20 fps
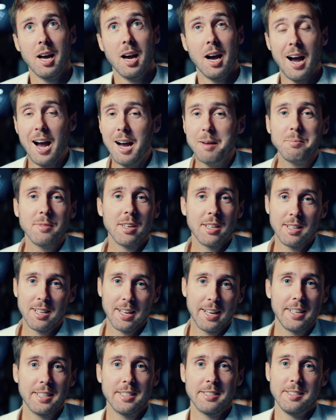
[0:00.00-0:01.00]
I'm not
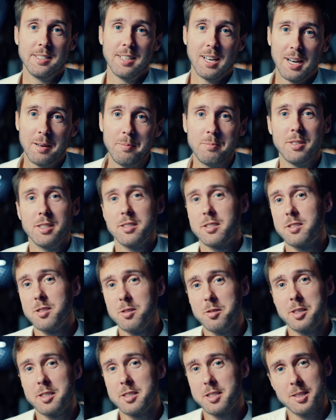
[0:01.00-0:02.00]
lazy, I'm just
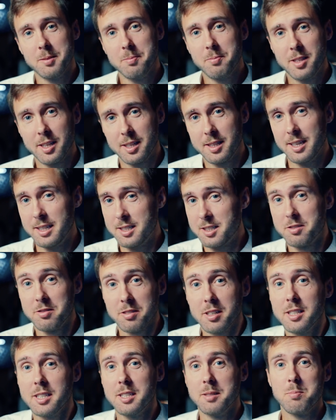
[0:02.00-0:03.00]
doing something that's
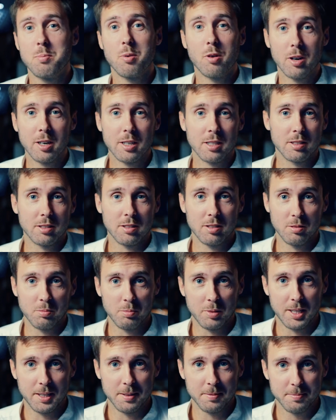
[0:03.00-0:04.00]
really important to
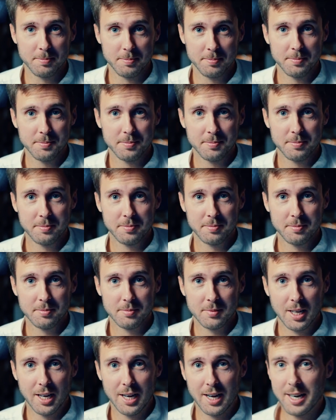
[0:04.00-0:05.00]
me.
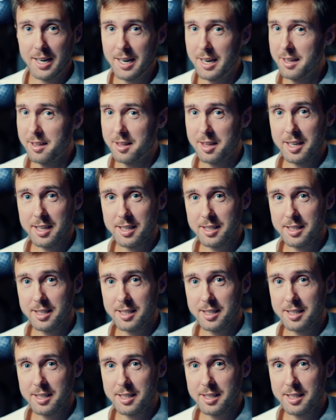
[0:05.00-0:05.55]
And I think